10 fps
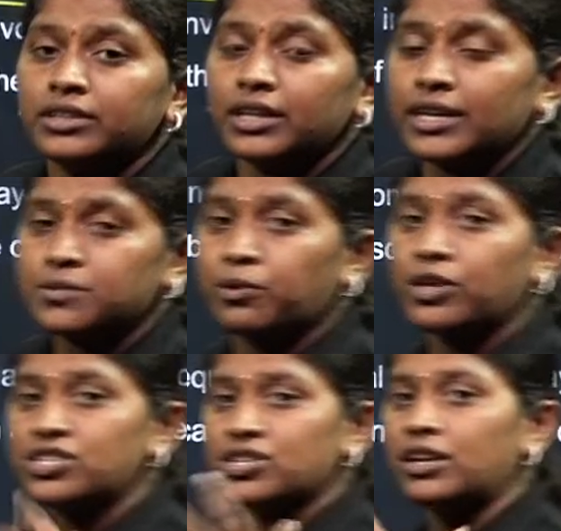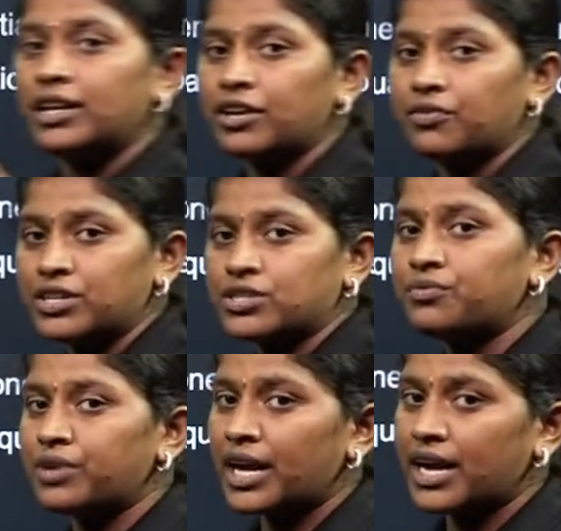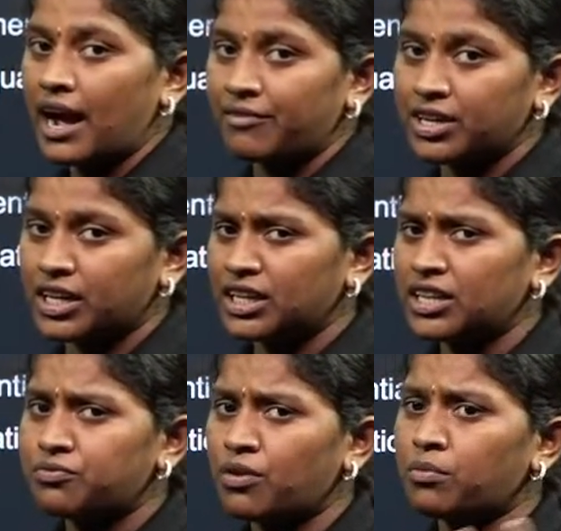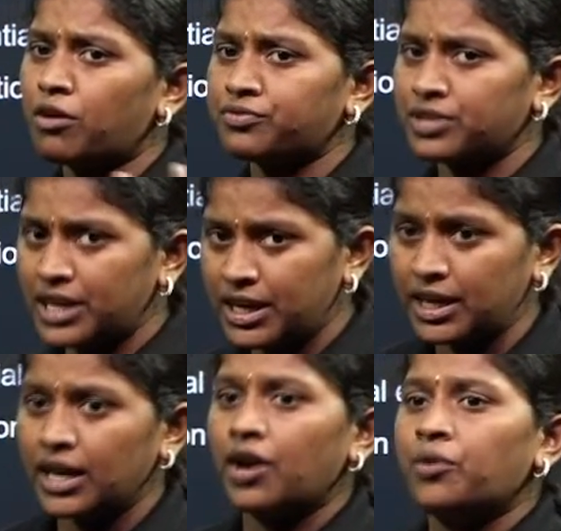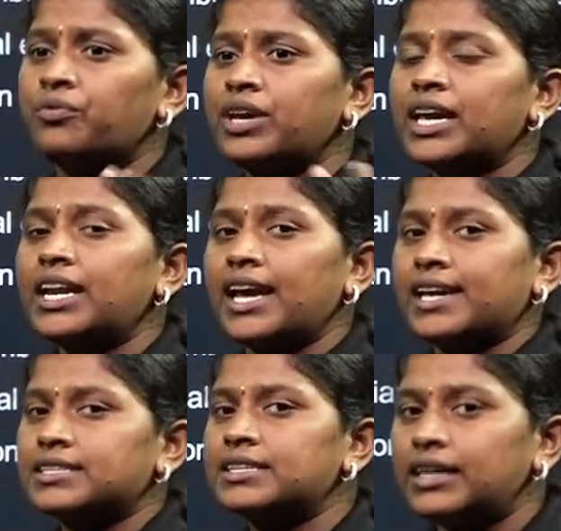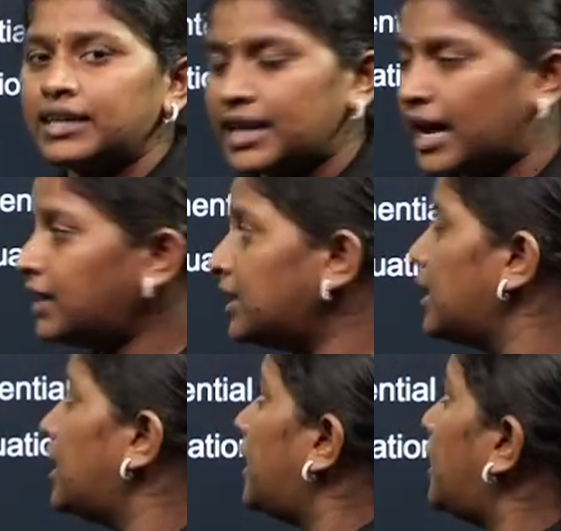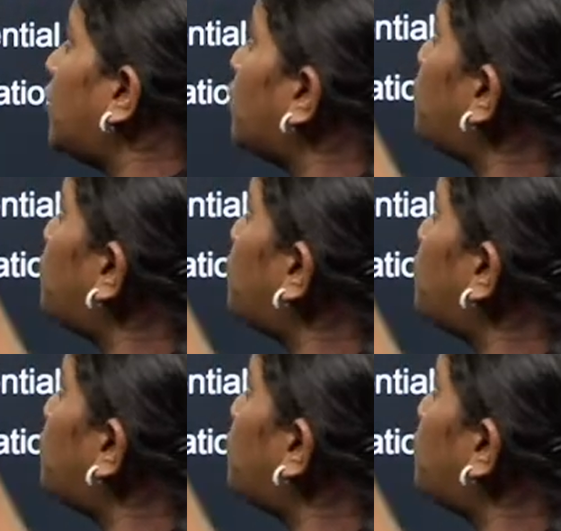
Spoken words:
the exponential equation we are having in the form of e, we can extend that into the